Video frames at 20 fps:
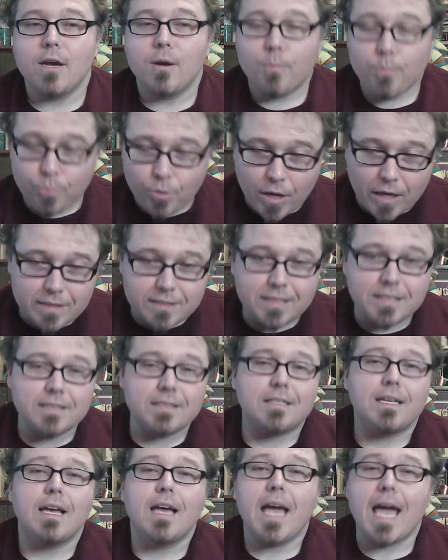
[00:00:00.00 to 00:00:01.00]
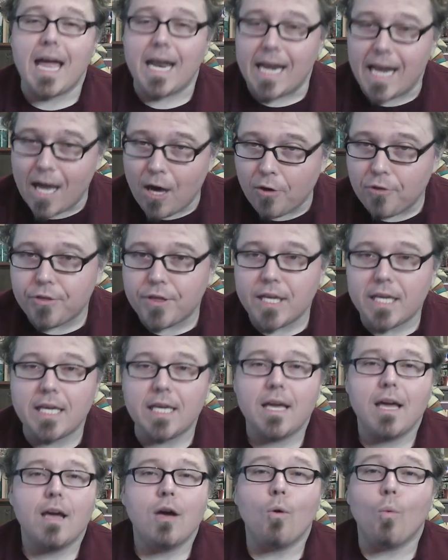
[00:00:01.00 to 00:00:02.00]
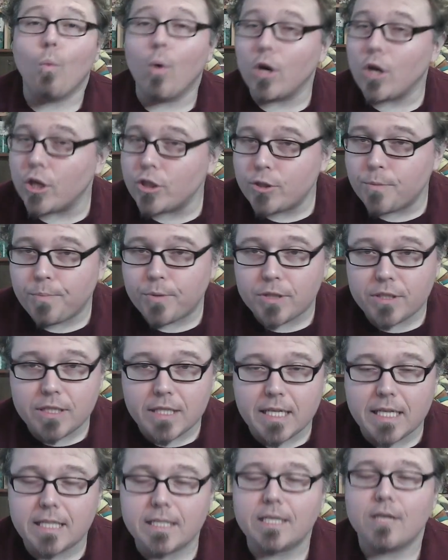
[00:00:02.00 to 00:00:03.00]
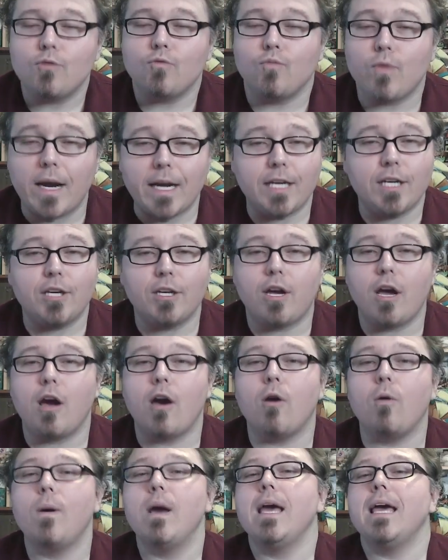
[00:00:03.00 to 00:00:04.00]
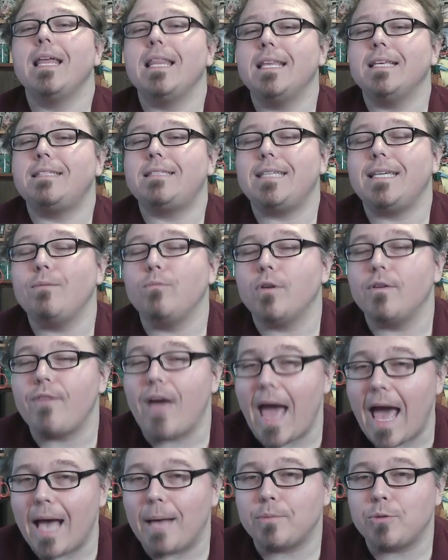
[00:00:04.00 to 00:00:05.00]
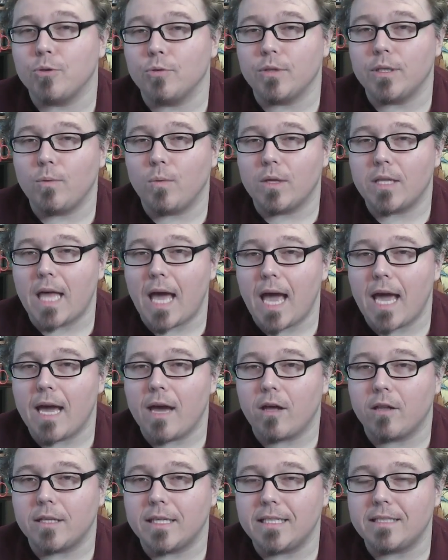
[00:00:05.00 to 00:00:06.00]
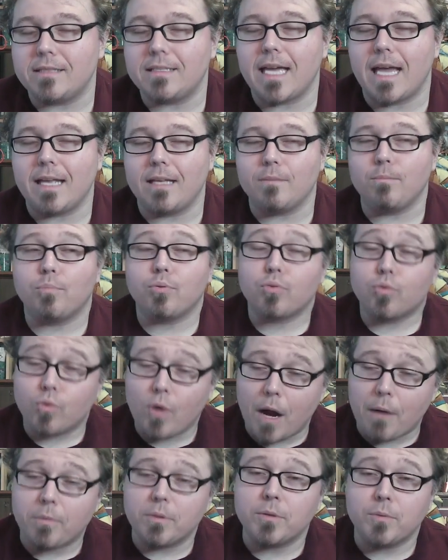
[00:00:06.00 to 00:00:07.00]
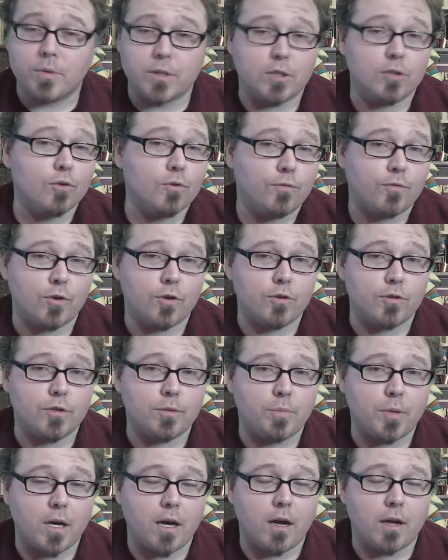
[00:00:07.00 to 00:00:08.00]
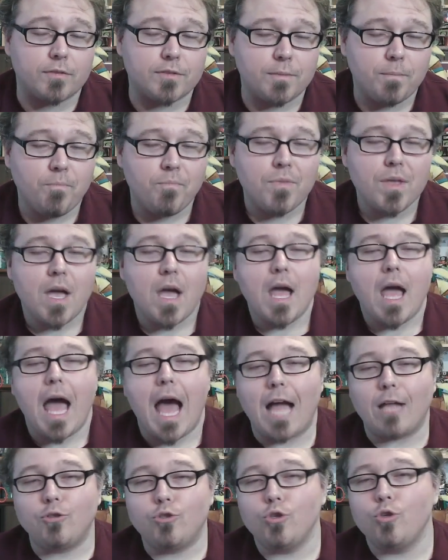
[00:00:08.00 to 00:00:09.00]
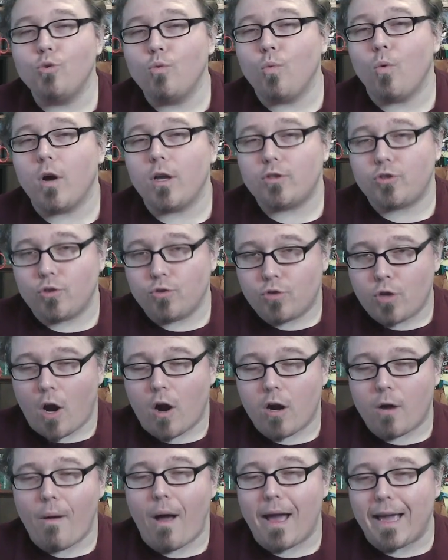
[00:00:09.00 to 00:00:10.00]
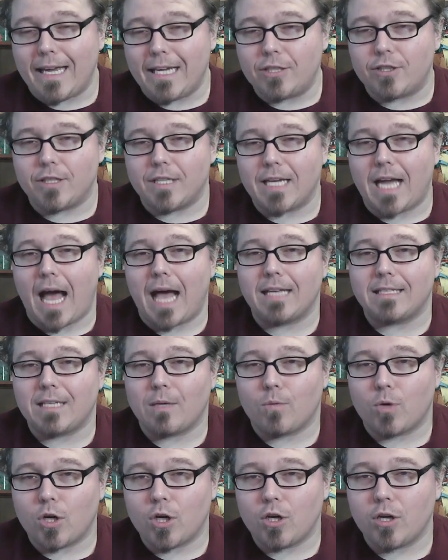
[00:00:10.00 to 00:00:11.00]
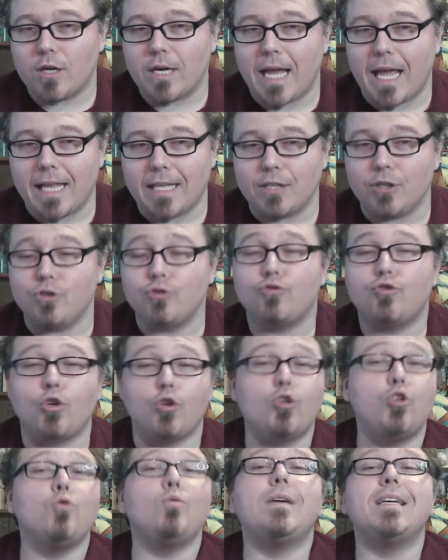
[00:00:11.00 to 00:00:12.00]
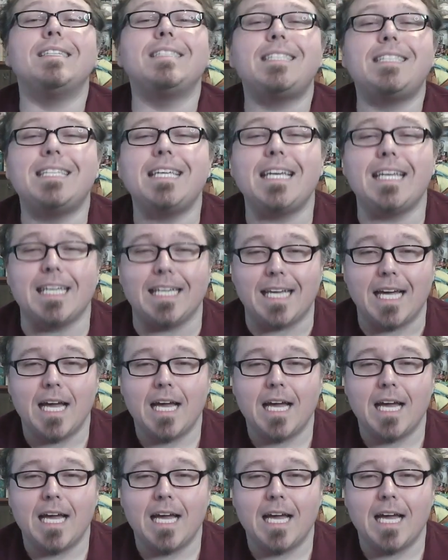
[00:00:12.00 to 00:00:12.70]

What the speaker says: present and healthy, 100% ready to go, this team would have absolutely won the AL East and probably went a little further in the playoffs. I do want to talk about each of the guys that were hurt, and so you can see